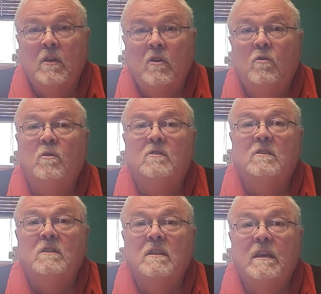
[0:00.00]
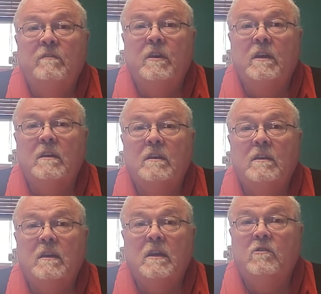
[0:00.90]
who is living
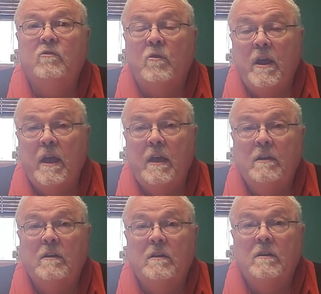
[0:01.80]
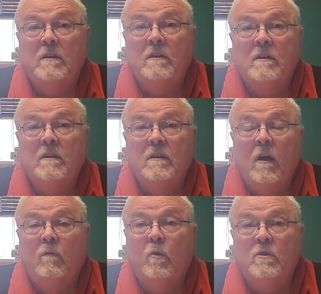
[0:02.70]
in dread
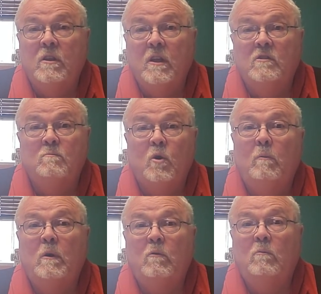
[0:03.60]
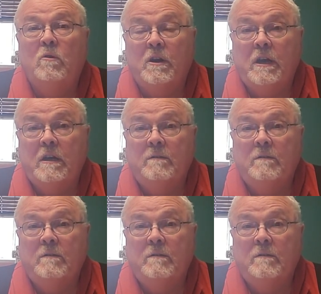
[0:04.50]
of what the next moment will bring.